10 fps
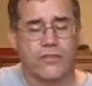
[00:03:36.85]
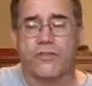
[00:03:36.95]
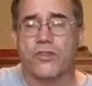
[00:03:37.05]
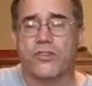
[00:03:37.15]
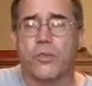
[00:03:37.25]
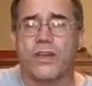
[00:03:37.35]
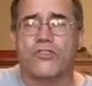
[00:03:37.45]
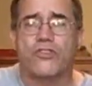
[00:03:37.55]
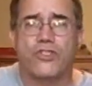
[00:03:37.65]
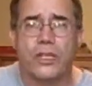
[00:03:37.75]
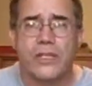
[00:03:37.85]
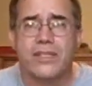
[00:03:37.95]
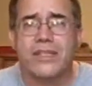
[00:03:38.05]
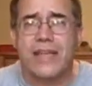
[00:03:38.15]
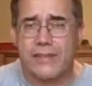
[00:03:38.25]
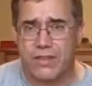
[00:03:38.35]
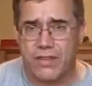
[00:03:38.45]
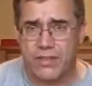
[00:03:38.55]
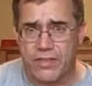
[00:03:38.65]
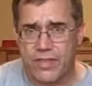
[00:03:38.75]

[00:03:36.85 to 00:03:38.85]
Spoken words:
The first one is G7,